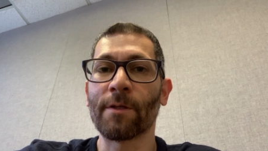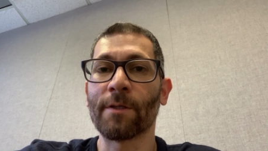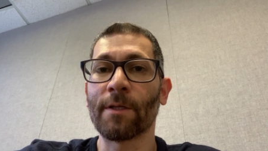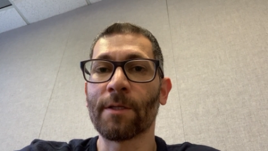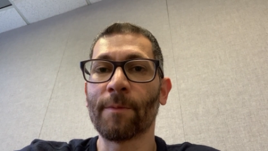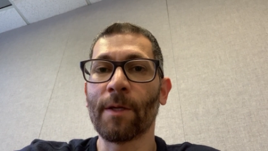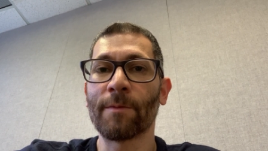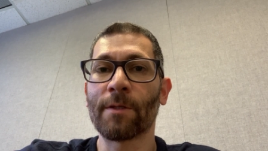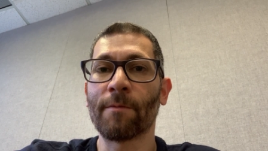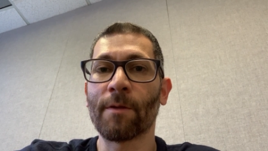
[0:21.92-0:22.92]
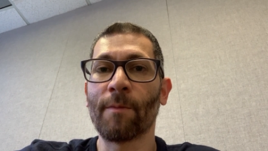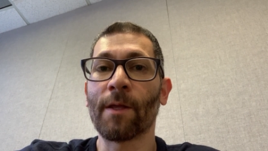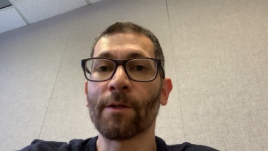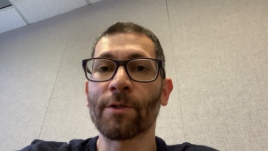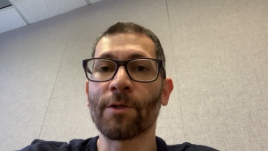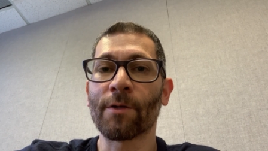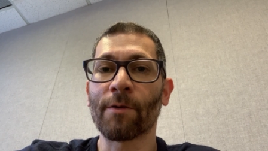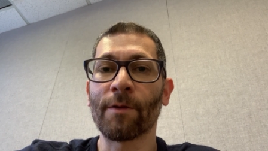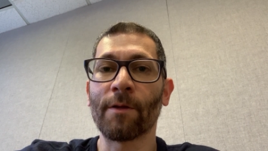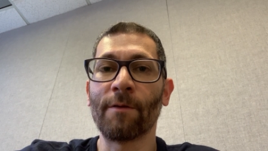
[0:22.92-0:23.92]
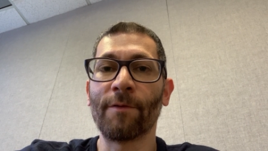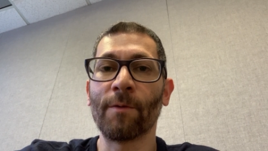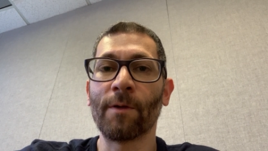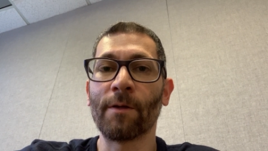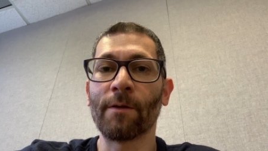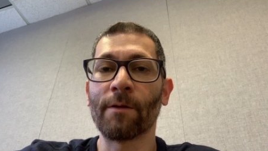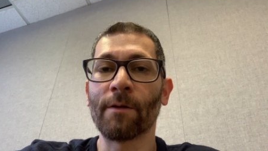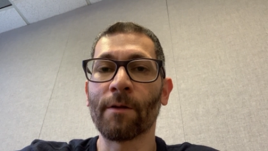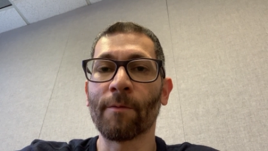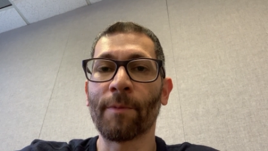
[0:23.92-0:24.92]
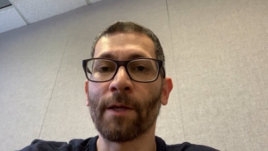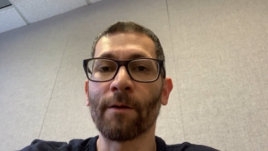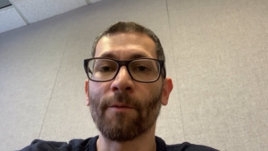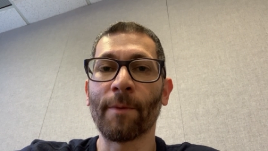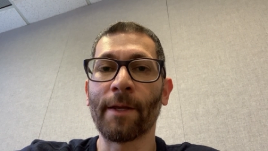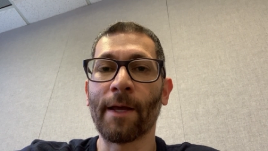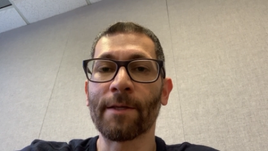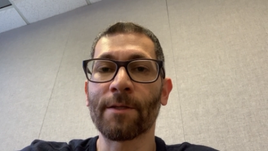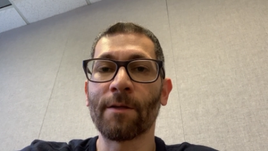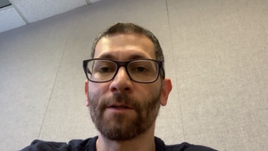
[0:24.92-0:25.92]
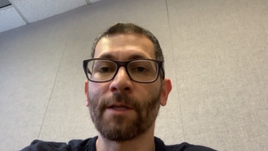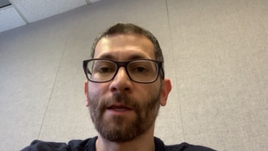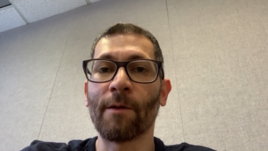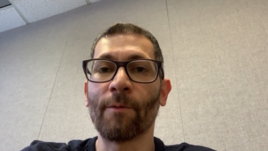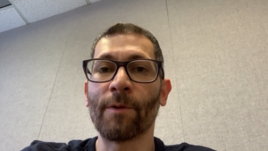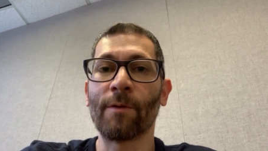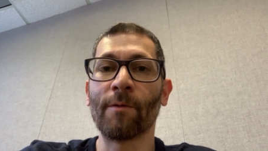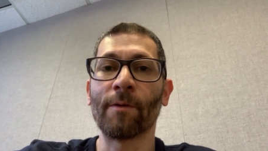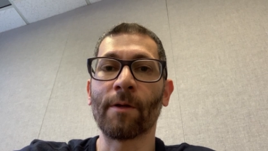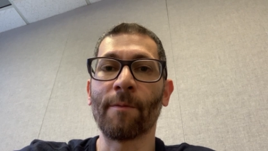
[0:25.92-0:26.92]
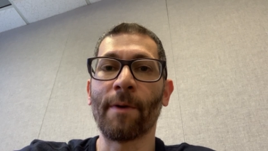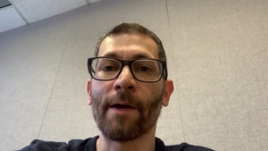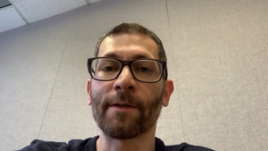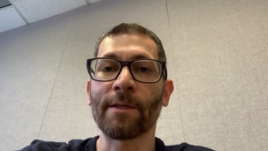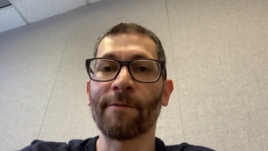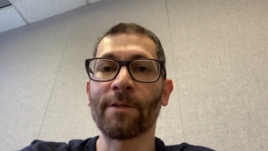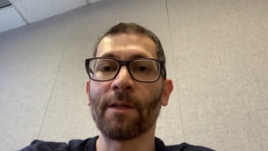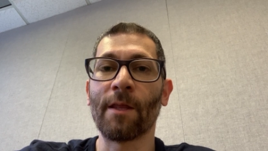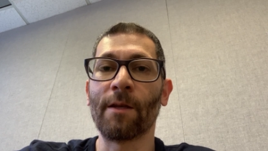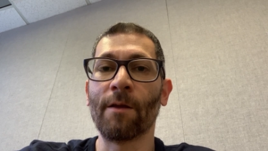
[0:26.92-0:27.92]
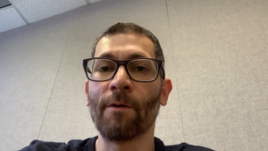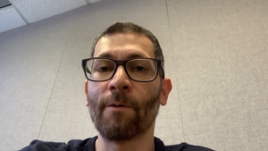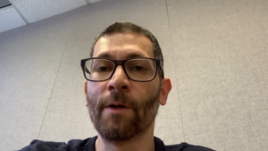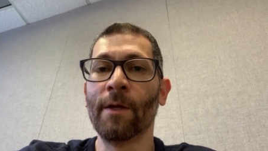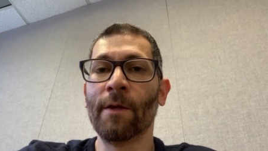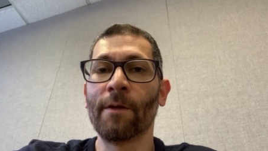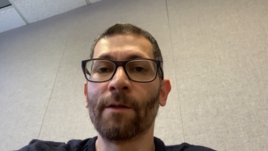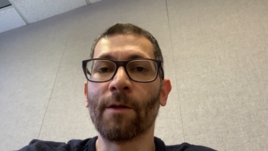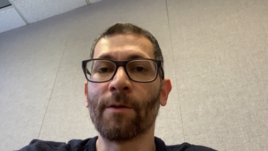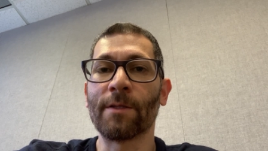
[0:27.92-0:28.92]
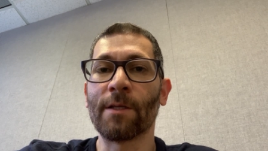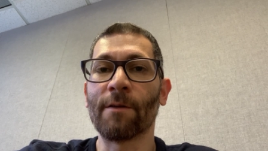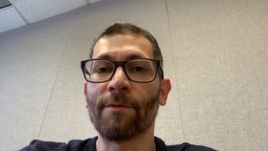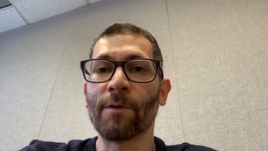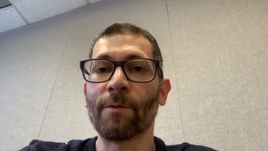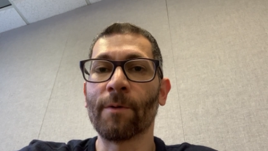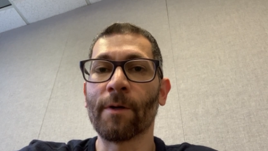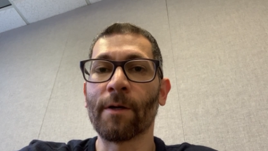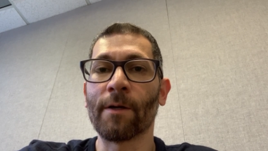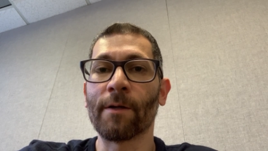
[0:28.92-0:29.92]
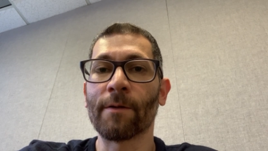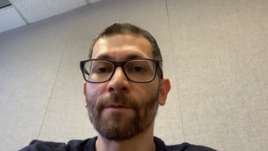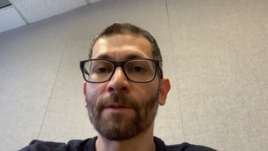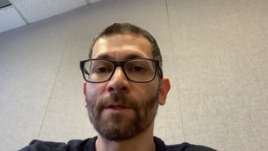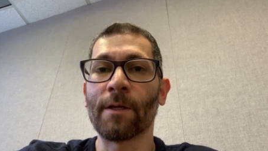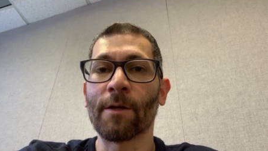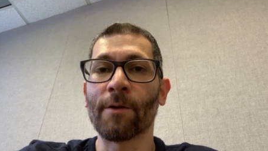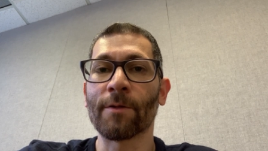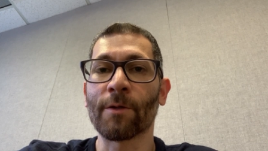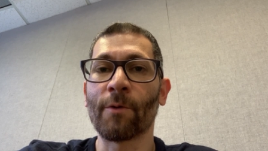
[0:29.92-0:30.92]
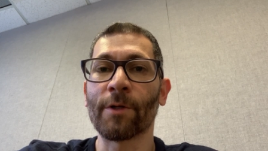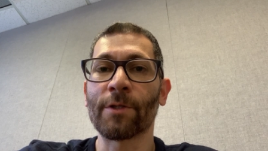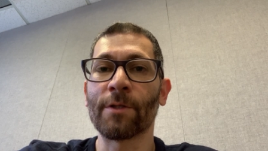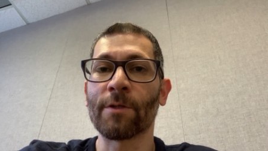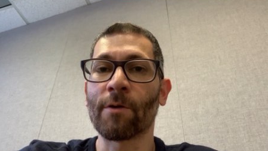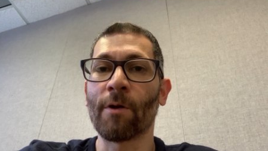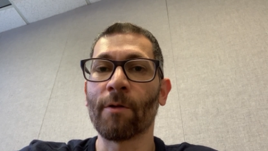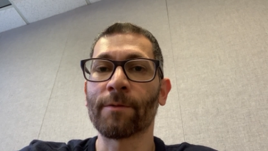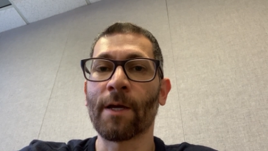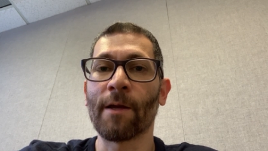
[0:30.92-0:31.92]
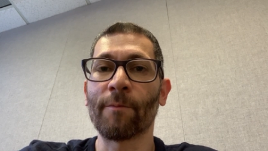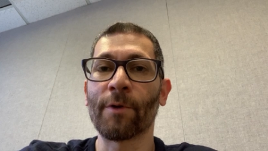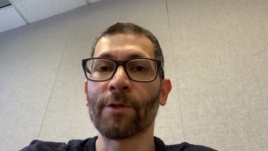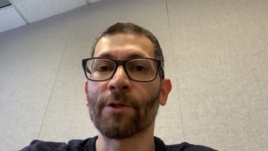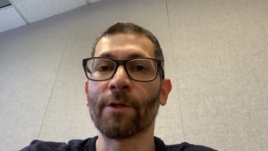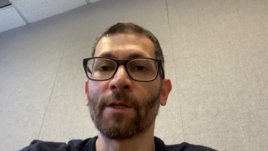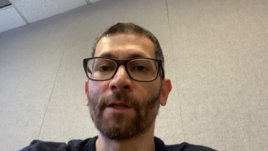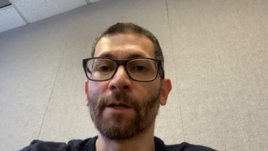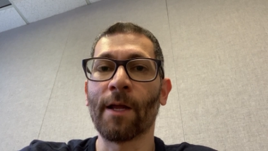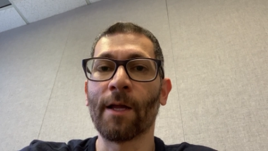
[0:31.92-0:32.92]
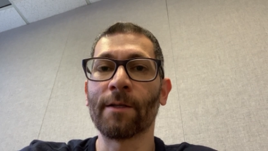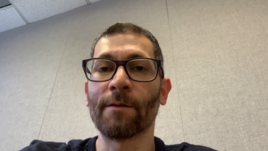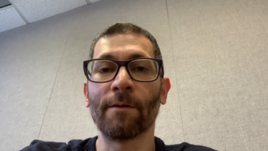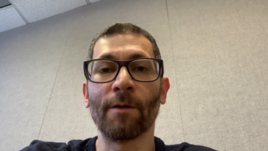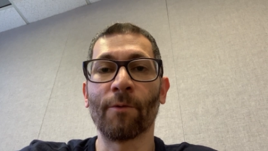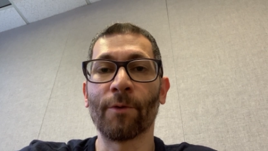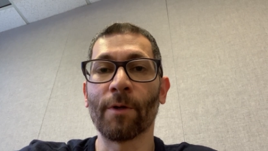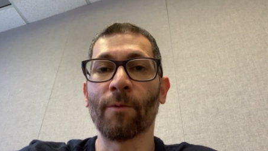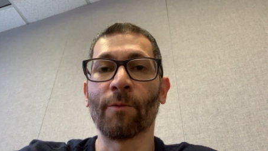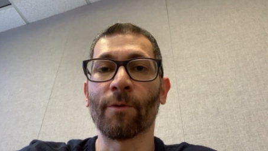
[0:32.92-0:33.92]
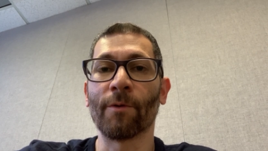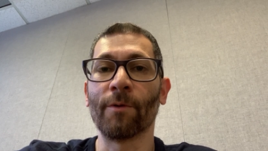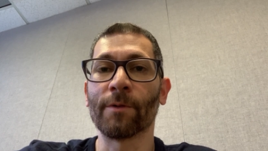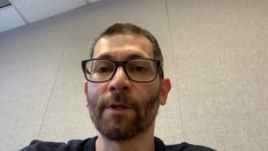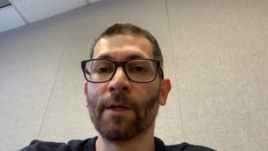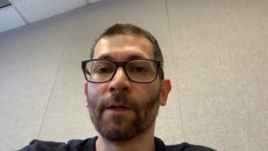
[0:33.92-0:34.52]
And, and sometimes the, the manager or the interviewing you know panel might ask you to take it with you and come back, because obviously they know you know these interview uh, scenarios and questions are all time pressured, and they're not you know real world